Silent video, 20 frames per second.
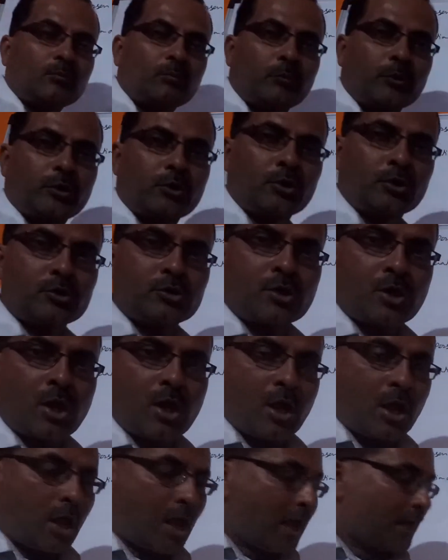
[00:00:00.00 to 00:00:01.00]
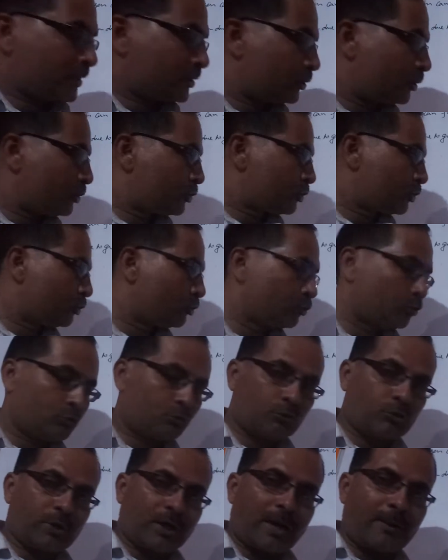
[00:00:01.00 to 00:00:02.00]
because acceleration due
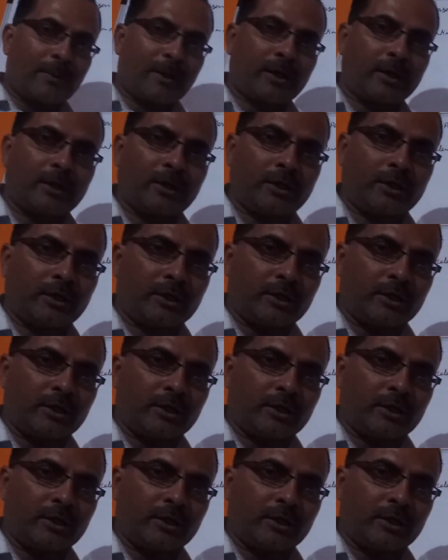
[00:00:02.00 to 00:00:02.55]
to gravity